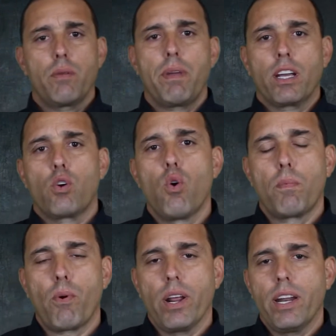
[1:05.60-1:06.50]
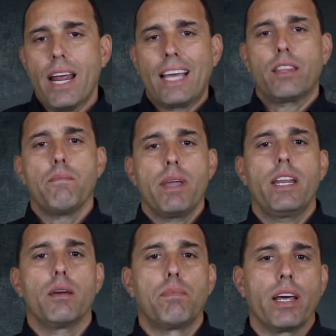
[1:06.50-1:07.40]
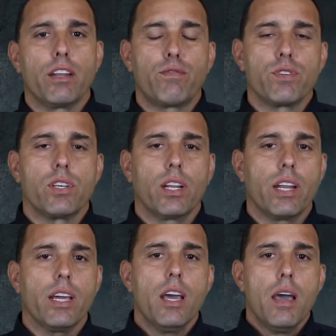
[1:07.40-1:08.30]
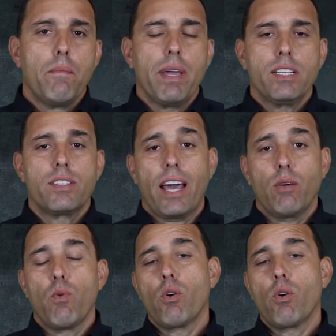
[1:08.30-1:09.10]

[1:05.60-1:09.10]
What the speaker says: can be incorporated at the media blending facility means that it